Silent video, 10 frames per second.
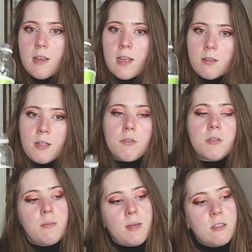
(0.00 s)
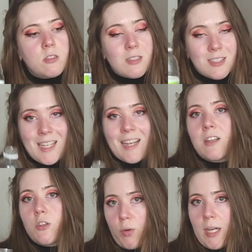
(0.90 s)
it literally means
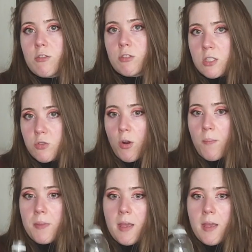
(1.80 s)
second grader syndrome,